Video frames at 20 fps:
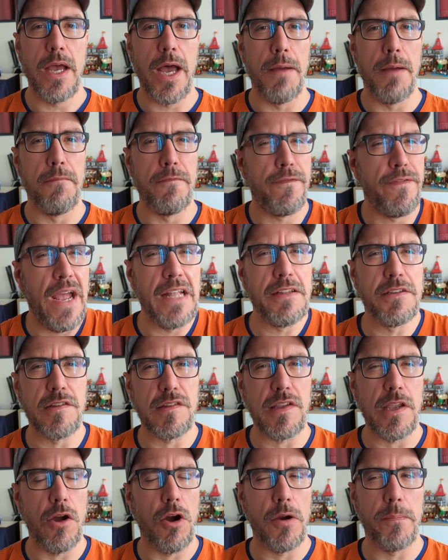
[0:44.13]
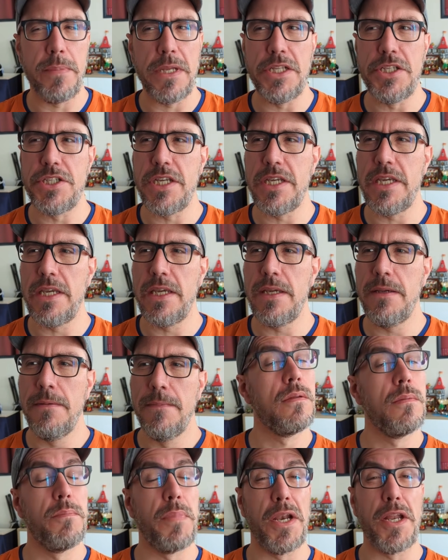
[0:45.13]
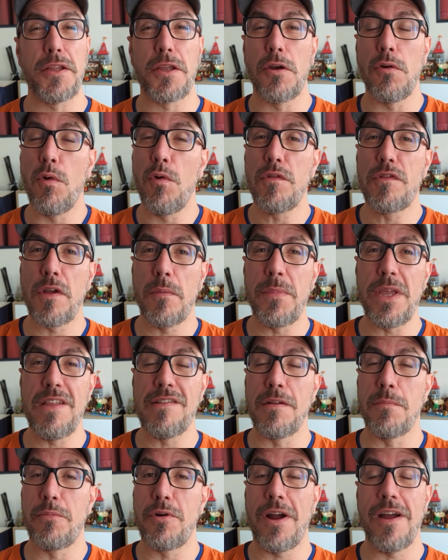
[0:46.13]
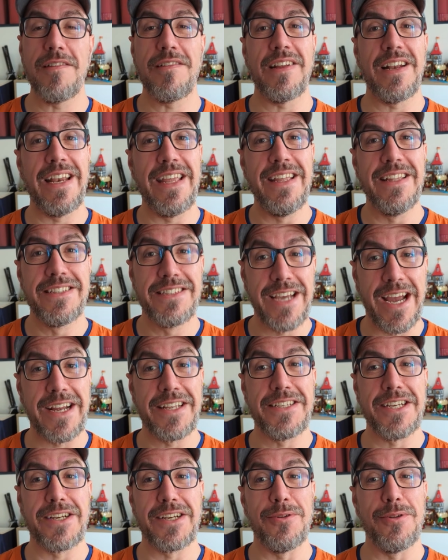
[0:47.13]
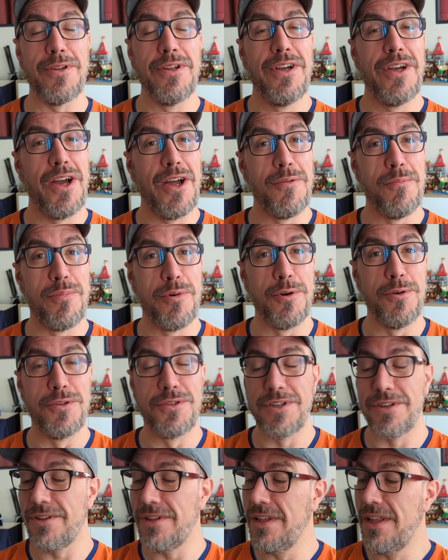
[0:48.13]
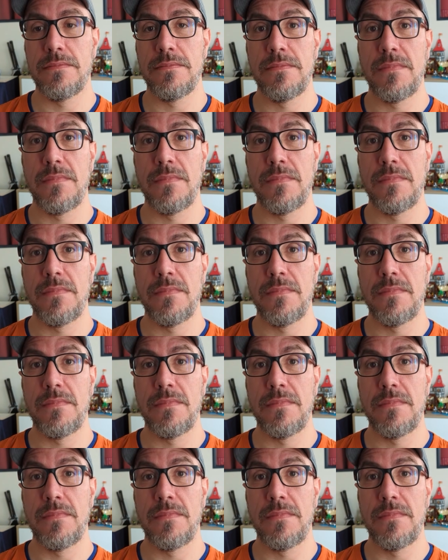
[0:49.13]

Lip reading: fantasy RPG, but it can also be surprisingly tactical and brutal.